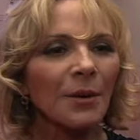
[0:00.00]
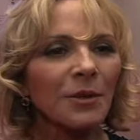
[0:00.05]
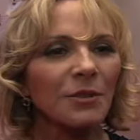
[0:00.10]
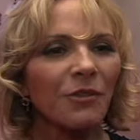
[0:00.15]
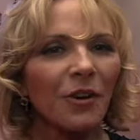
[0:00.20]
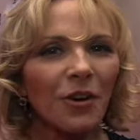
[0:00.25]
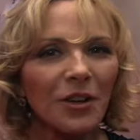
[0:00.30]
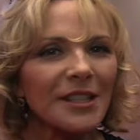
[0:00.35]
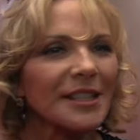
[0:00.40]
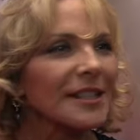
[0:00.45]
was
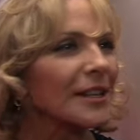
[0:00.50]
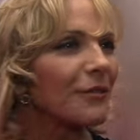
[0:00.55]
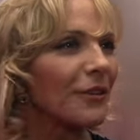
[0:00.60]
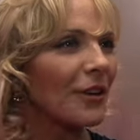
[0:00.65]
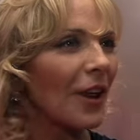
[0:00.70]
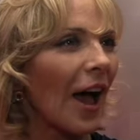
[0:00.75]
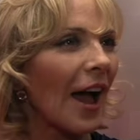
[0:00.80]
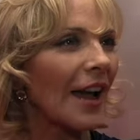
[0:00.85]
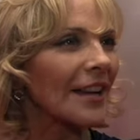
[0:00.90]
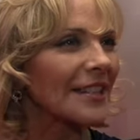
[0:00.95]
very
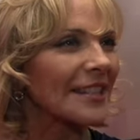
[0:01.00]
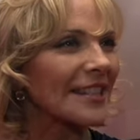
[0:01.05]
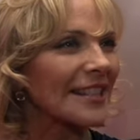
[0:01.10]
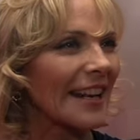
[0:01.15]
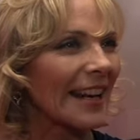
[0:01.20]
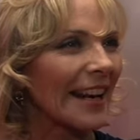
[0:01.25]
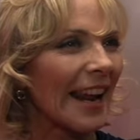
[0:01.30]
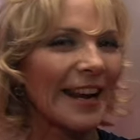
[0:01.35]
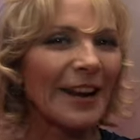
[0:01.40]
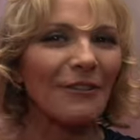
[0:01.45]
civilized,
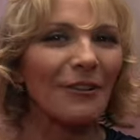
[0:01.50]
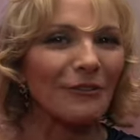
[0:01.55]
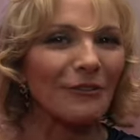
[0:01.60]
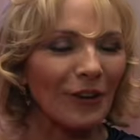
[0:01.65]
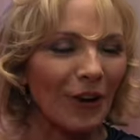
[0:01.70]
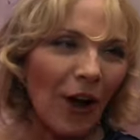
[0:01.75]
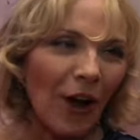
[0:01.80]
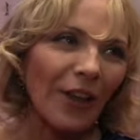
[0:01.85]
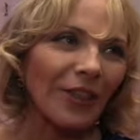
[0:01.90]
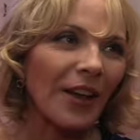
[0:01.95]
yeah. And I never
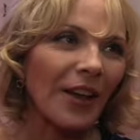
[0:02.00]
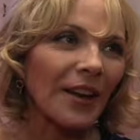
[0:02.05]
forgot